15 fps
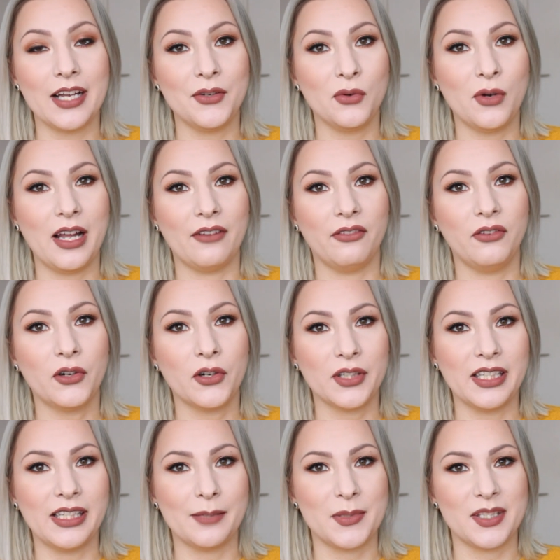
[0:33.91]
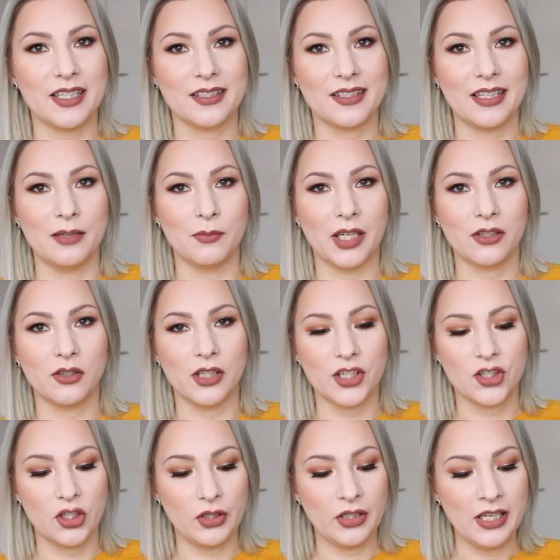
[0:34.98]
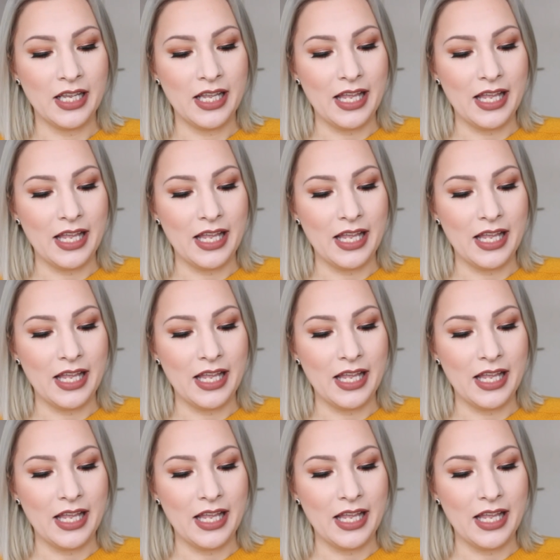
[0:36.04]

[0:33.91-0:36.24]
I do have 40 lipsticks in my collection,